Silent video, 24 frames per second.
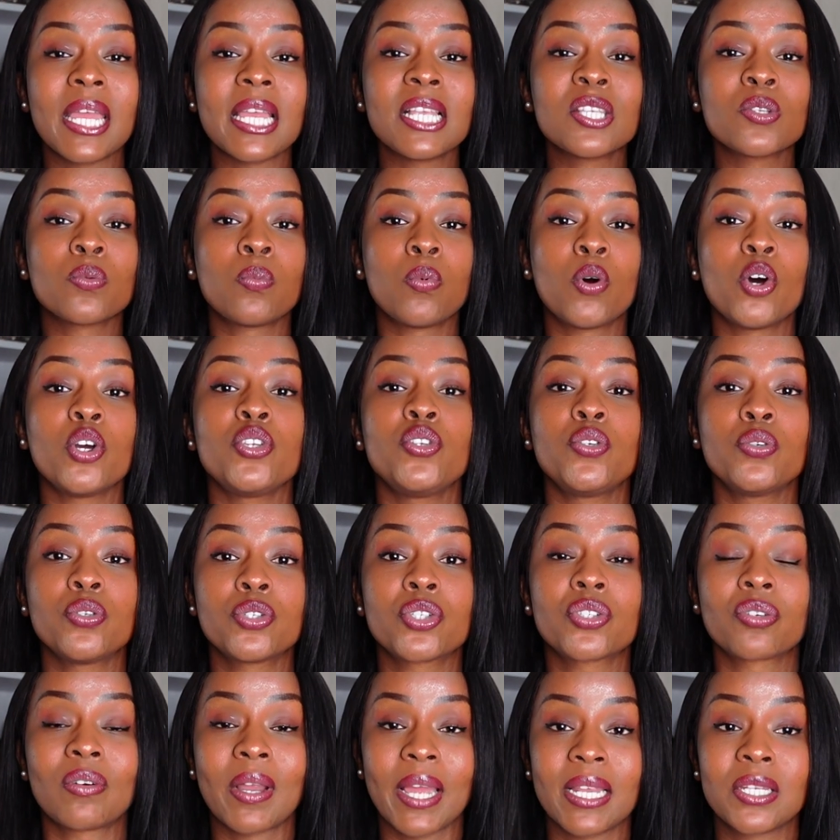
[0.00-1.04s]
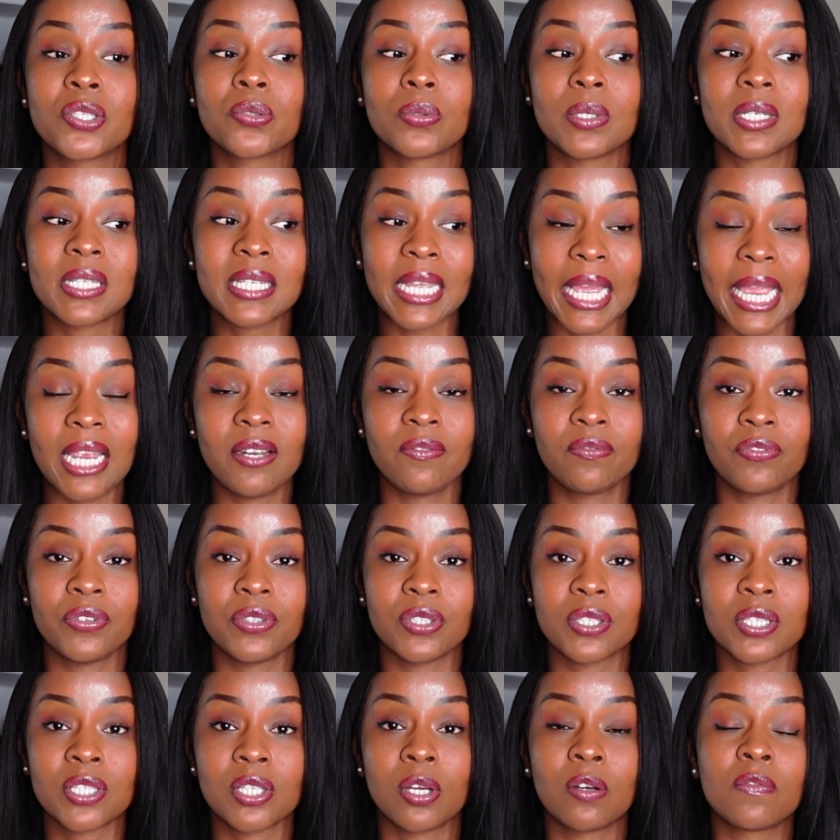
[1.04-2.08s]
It's what you're trying to attain for
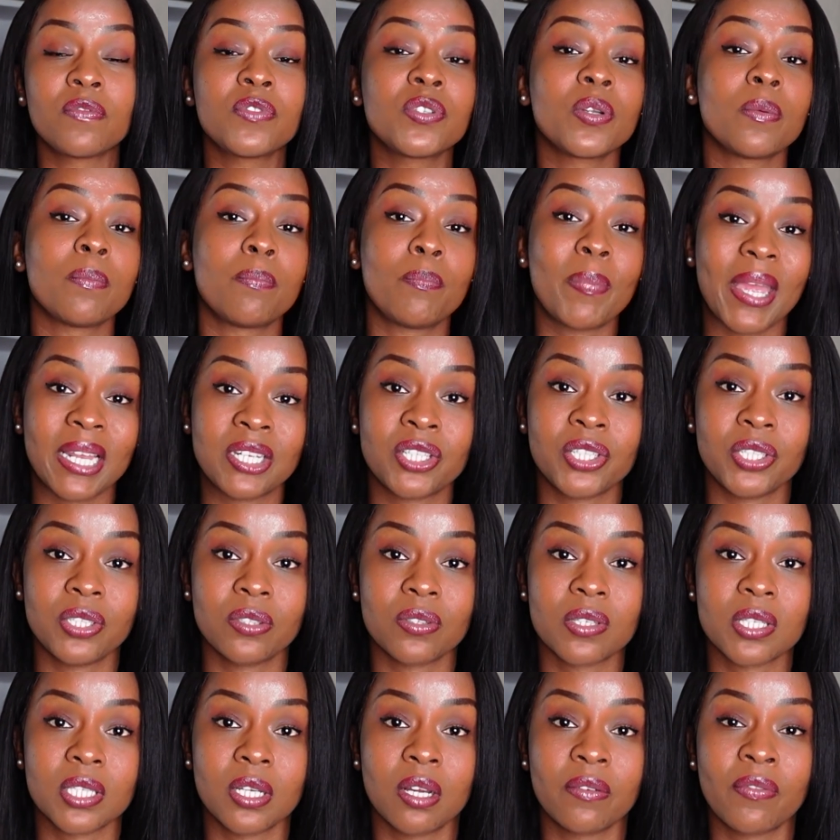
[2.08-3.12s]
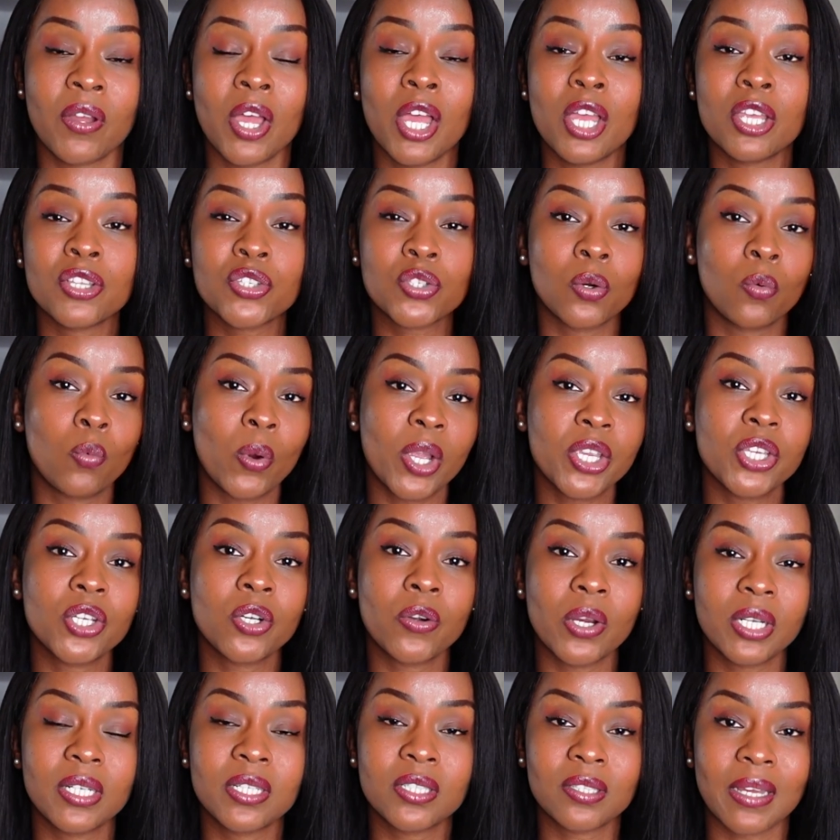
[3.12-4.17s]
yourself to better yourself. So when you're
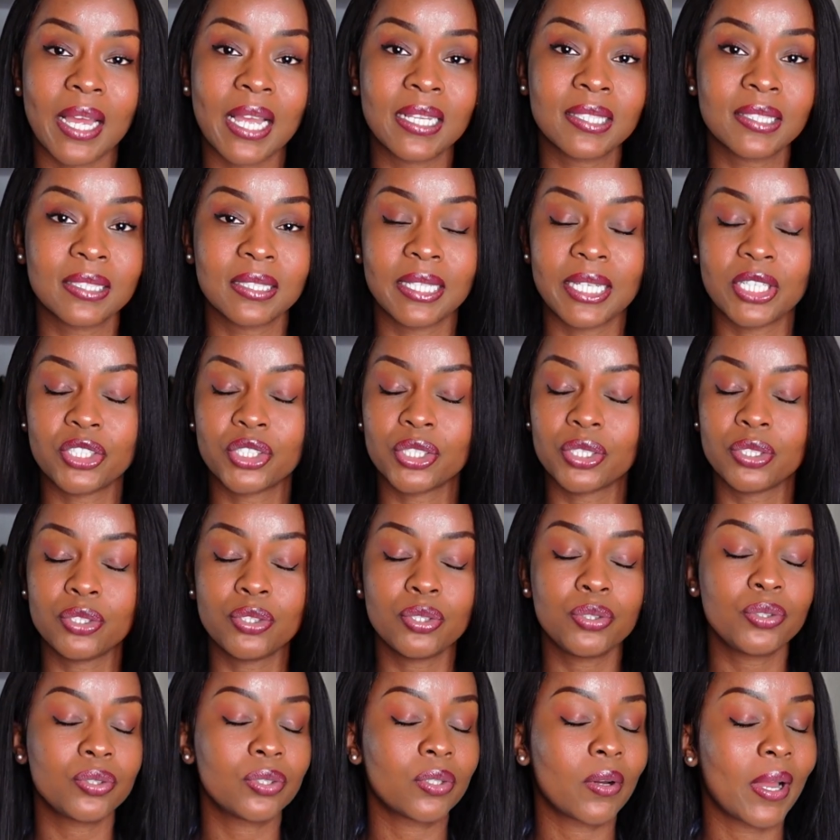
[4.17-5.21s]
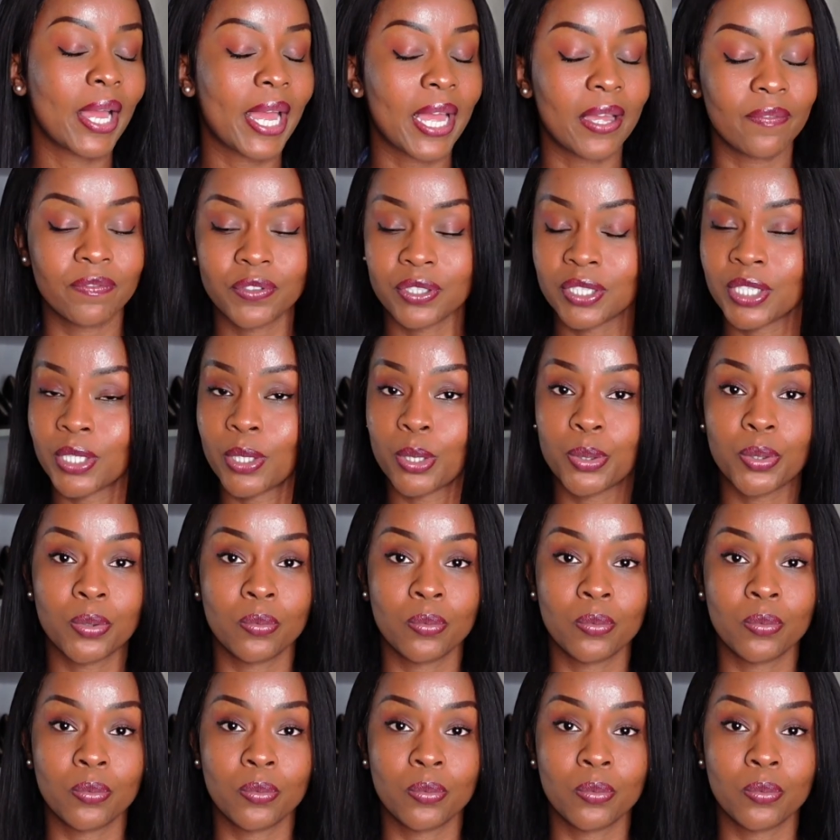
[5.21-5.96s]
going into isolation, you do not have to tell the